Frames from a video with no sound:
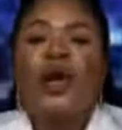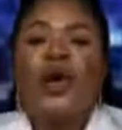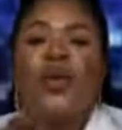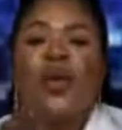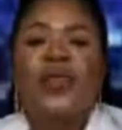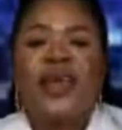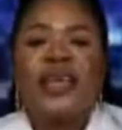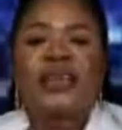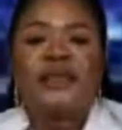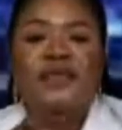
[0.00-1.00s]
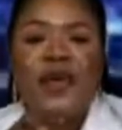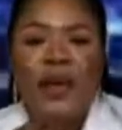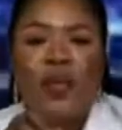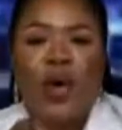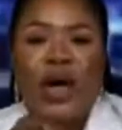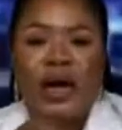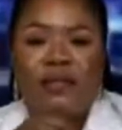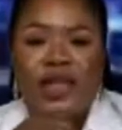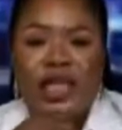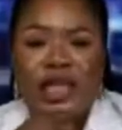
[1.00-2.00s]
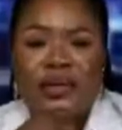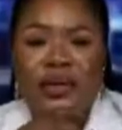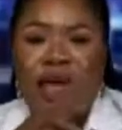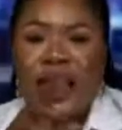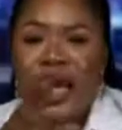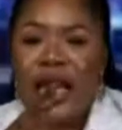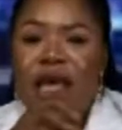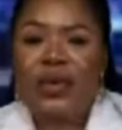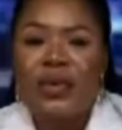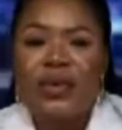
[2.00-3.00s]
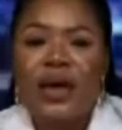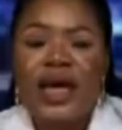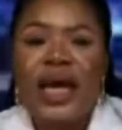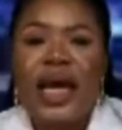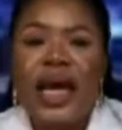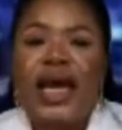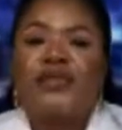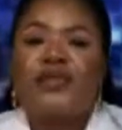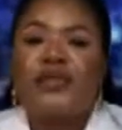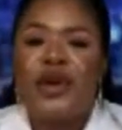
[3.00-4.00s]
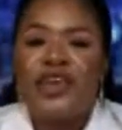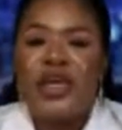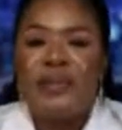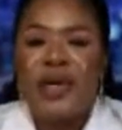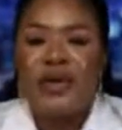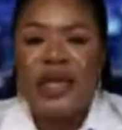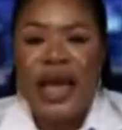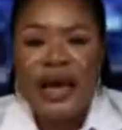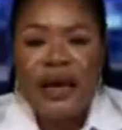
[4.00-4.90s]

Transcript: Within the framework of the deal, EU aids Russian billionaire